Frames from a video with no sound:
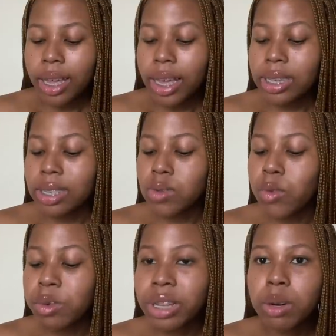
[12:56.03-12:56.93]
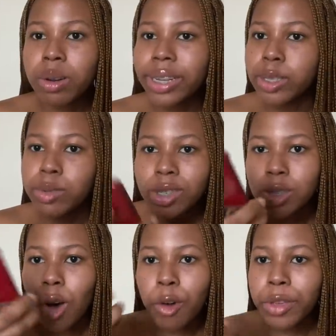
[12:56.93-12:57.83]
It's this phone that always
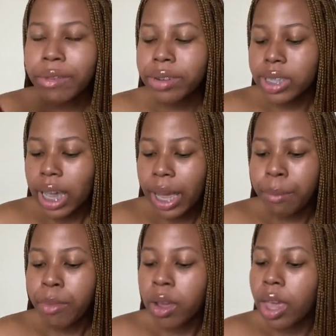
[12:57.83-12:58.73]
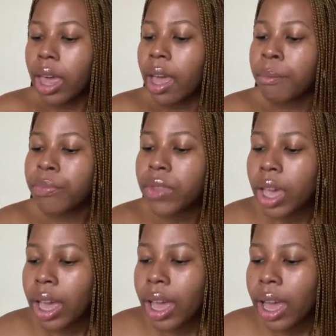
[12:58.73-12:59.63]
switches off every time. Okay,
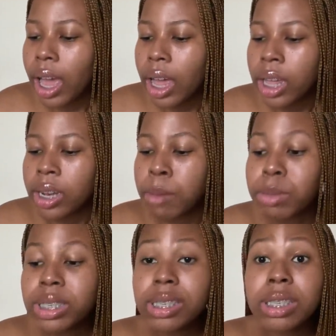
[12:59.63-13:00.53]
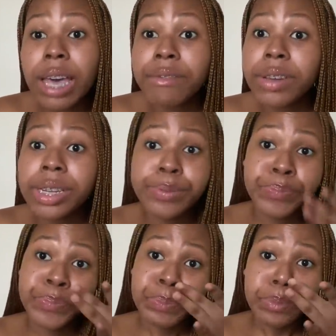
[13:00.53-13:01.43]
number
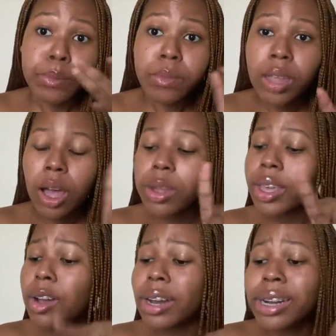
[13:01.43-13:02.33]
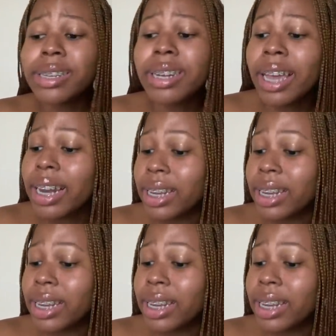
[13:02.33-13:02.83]
seven. Oh, thank God I did 8